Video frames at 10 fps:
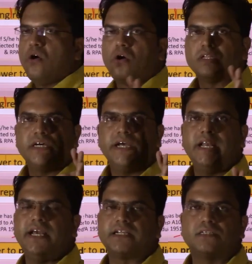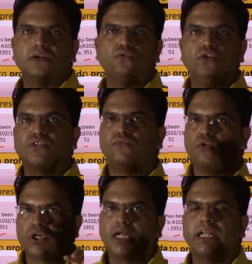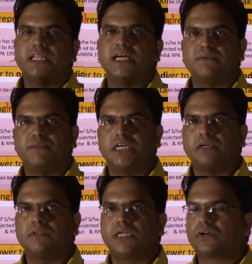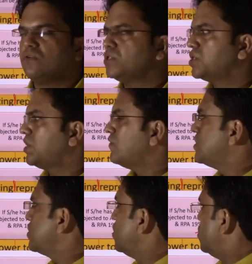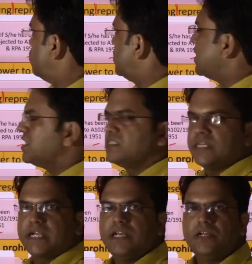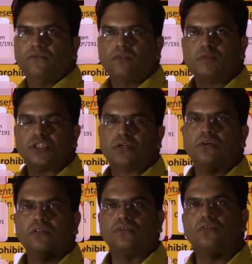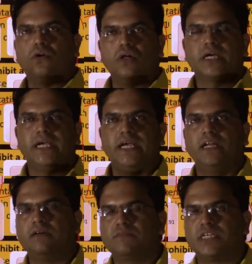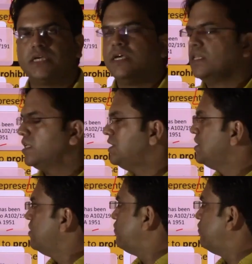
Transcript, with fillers: or the elector who is voter in that particular constituency. So that is second information, although again I am saying that this